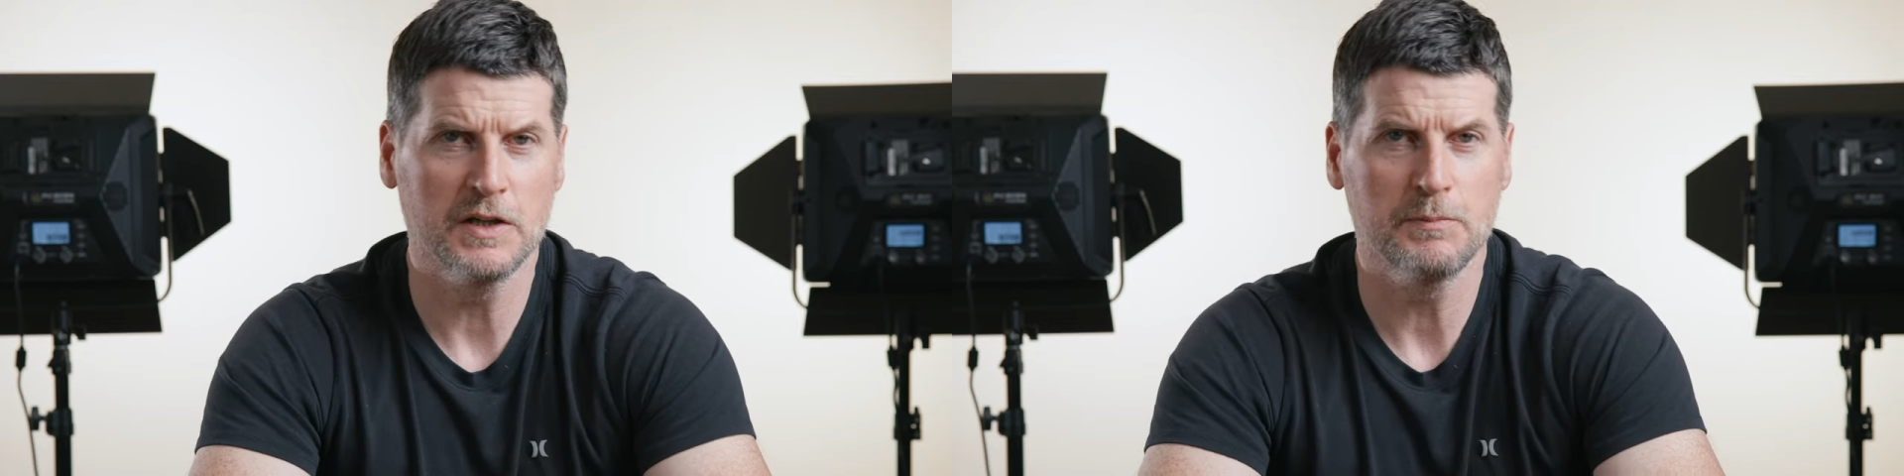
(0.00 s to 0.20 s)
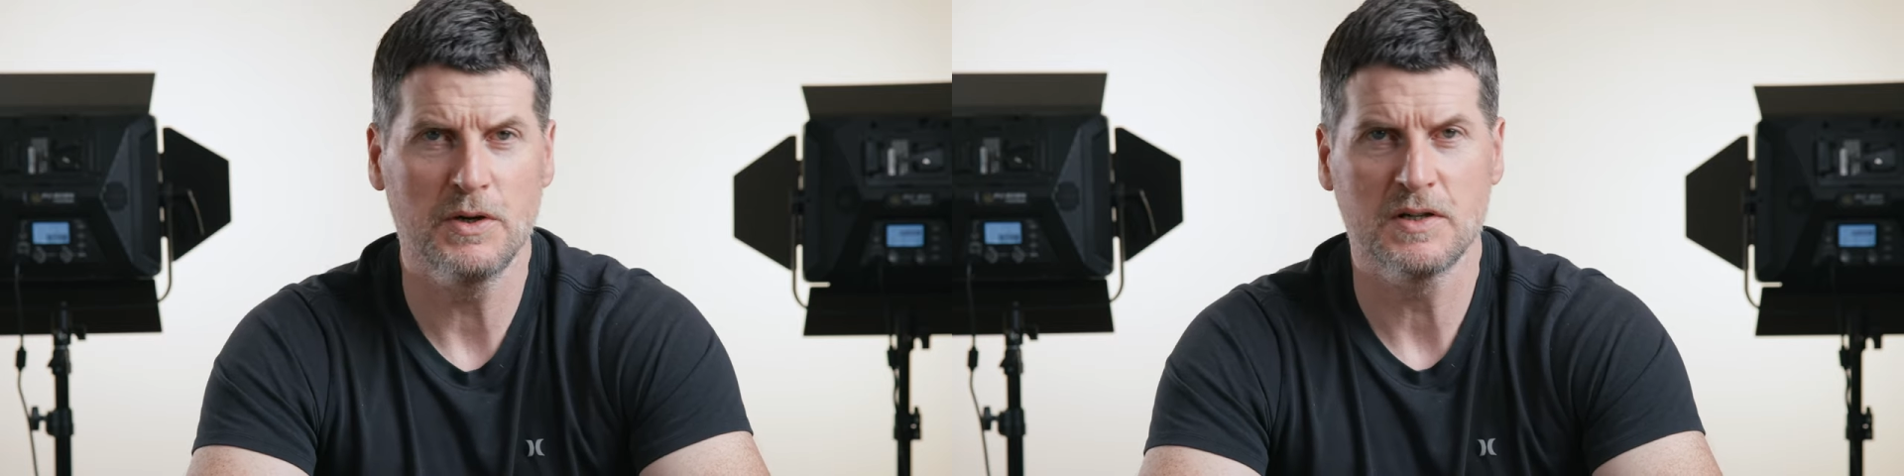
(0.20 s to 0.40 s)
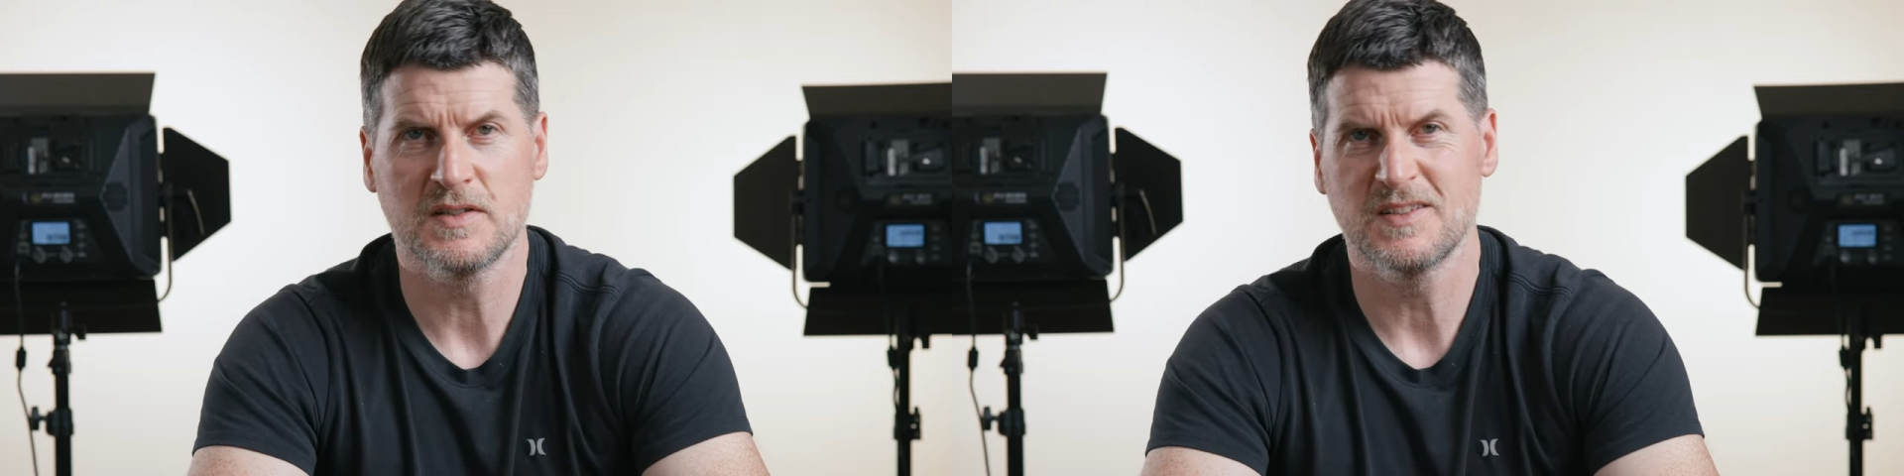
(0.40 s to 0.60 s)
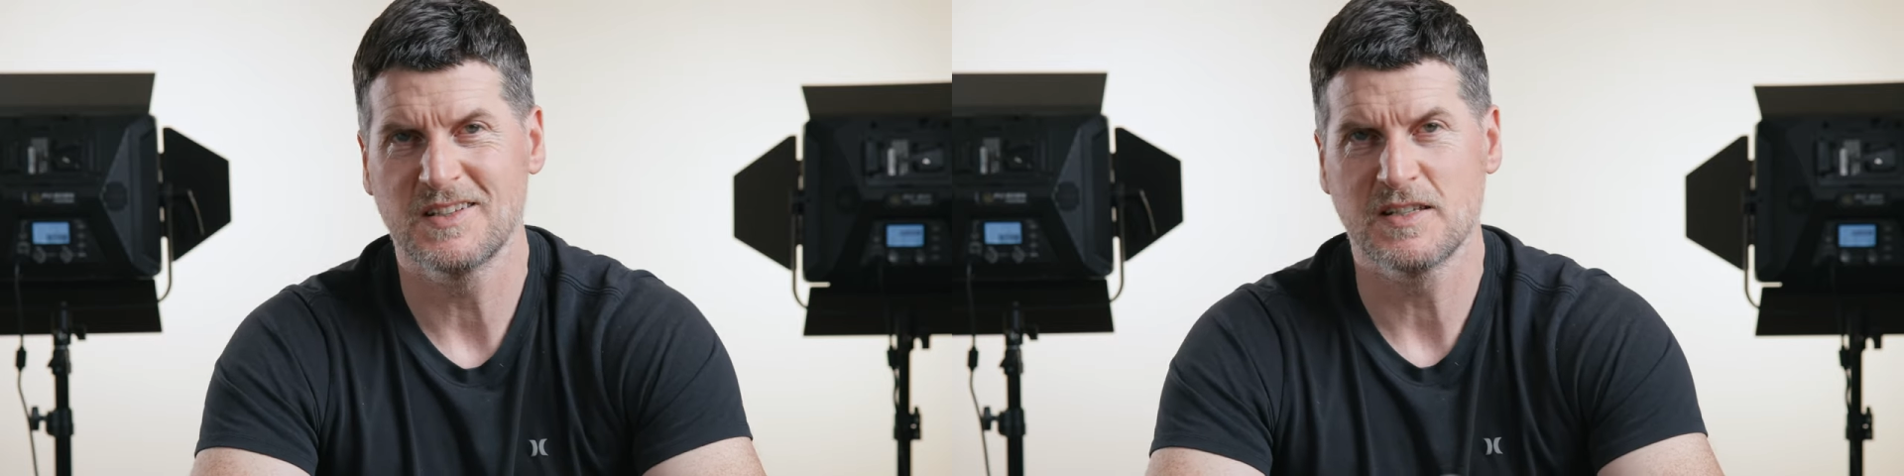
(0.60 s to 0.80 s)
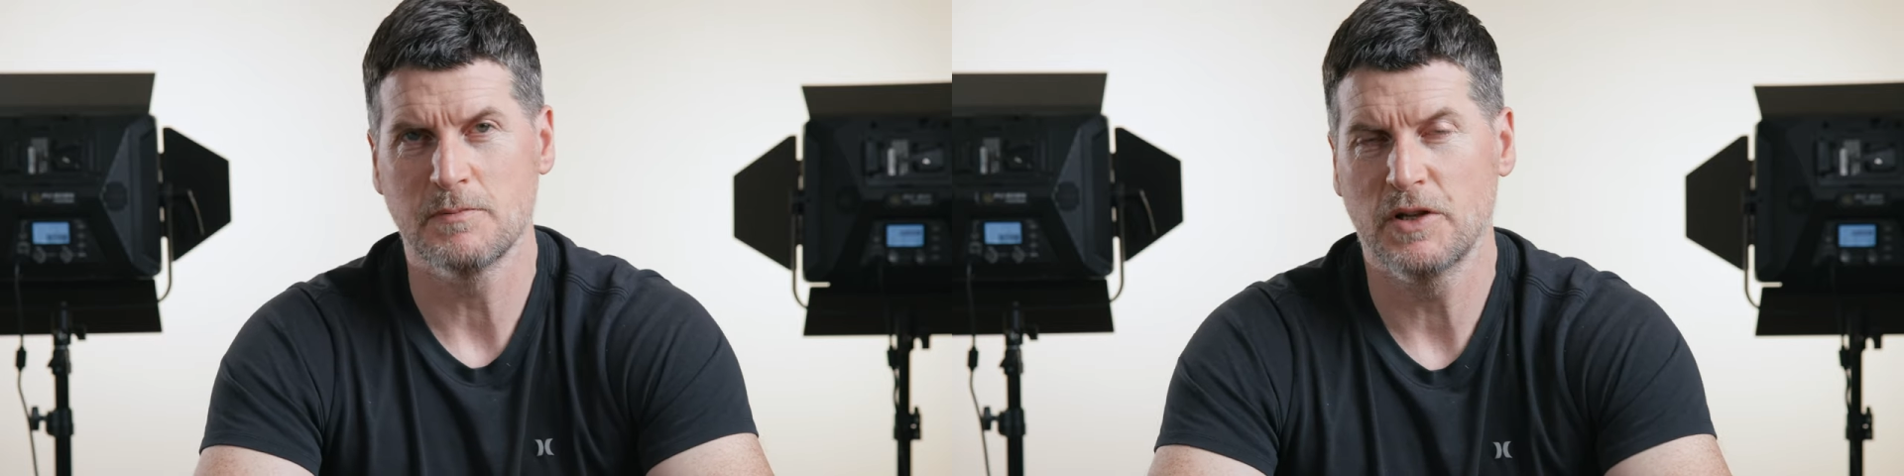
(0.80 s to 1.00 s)
light boxes
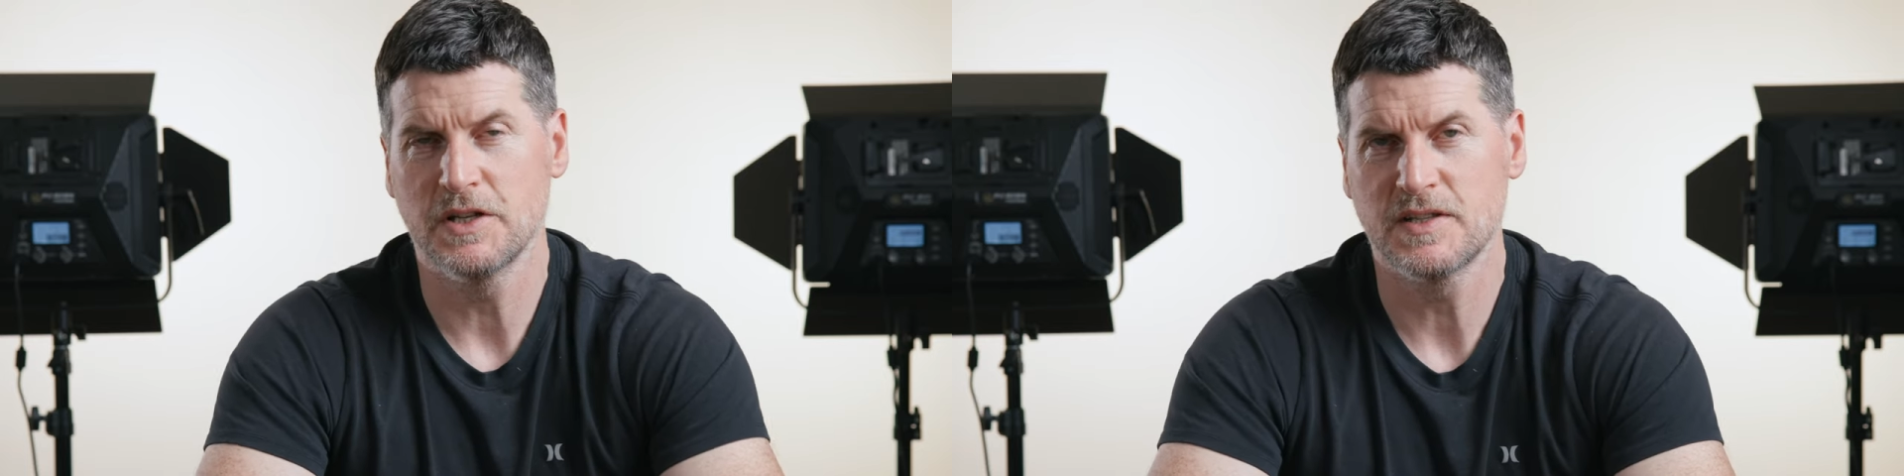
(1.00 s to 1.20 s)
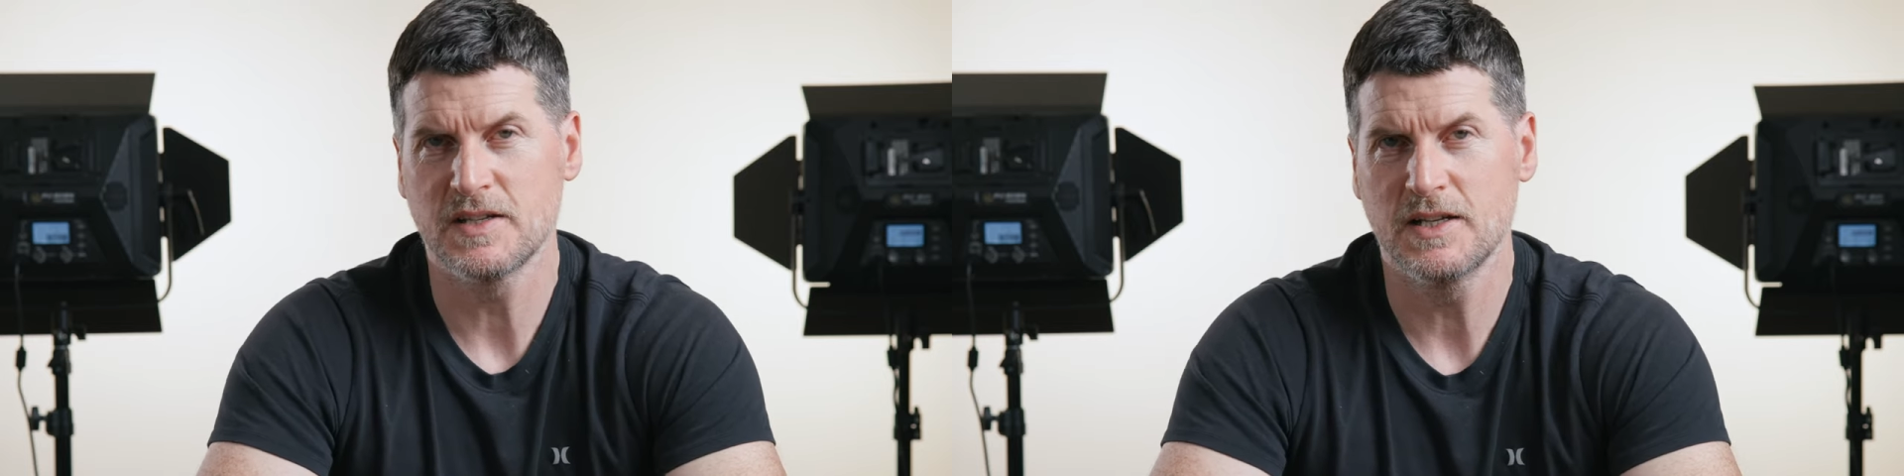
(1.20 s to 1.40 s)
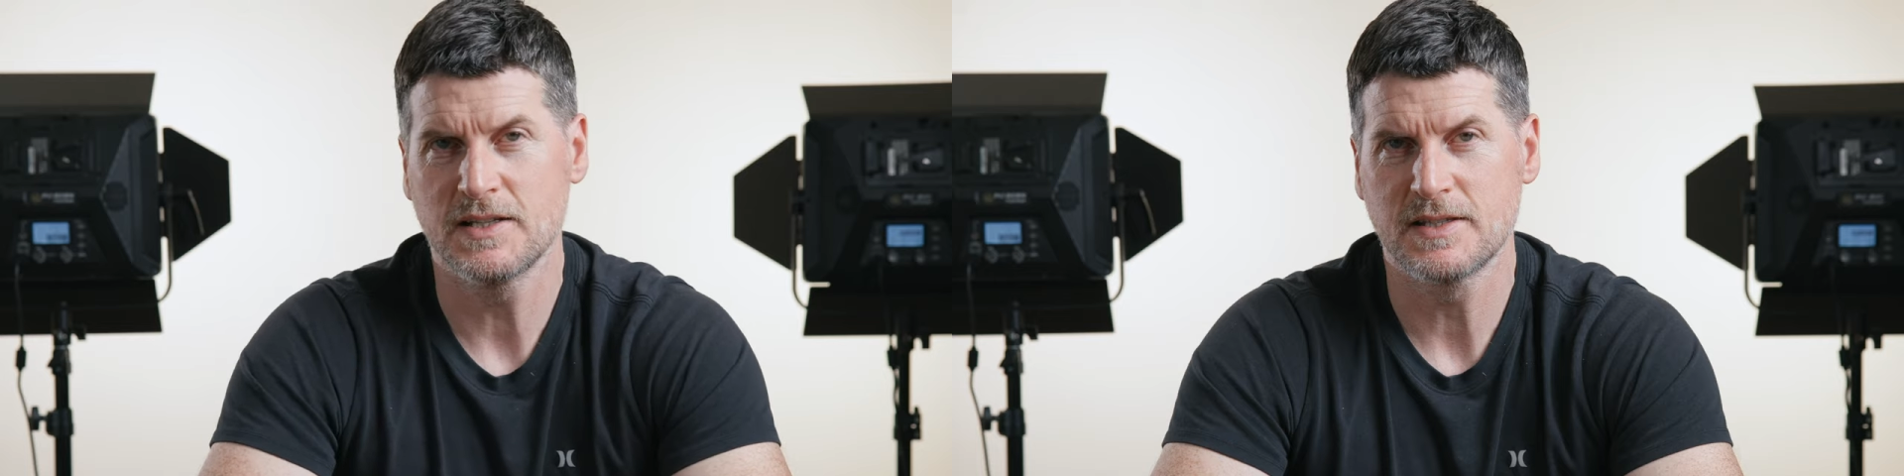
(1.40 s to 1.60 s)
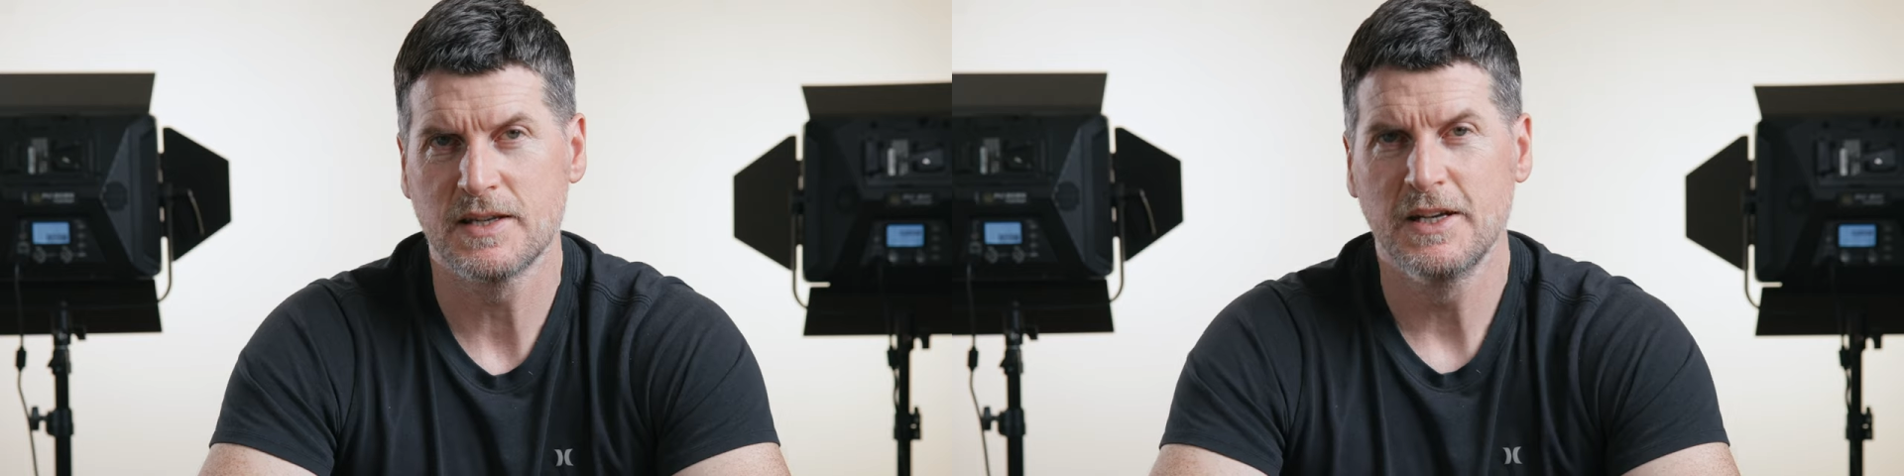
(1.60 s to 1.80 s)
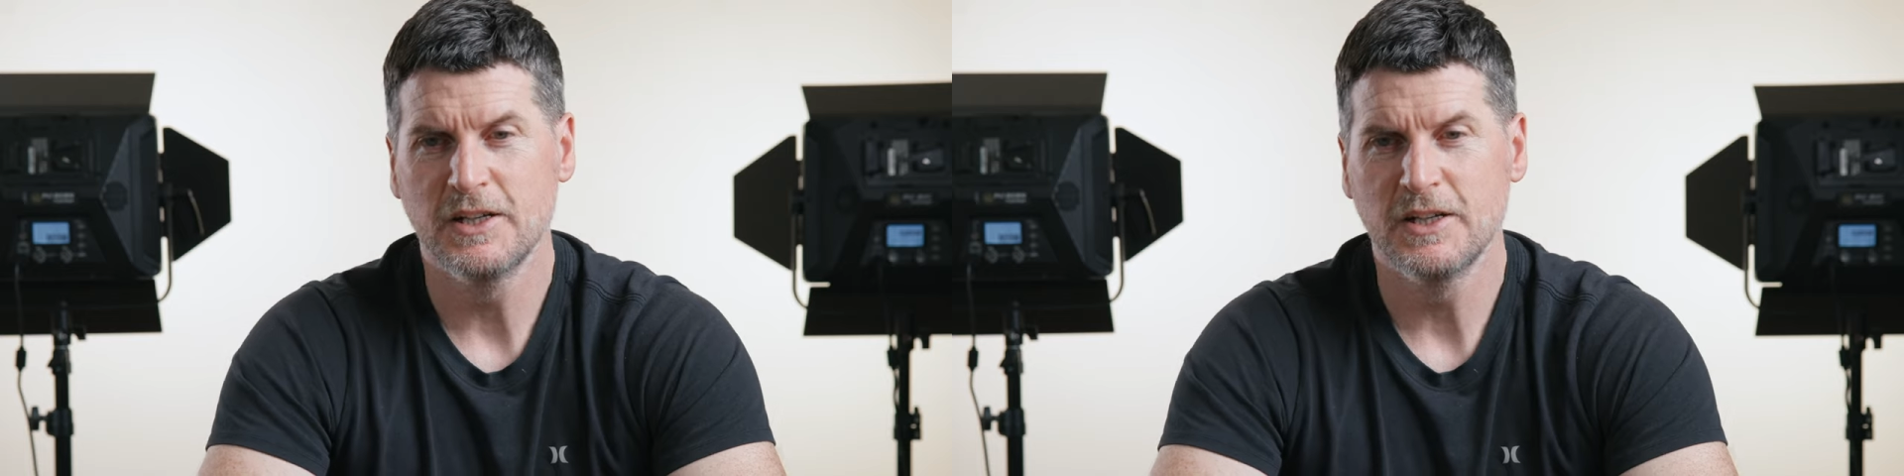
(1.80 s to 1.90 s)
and some light stands.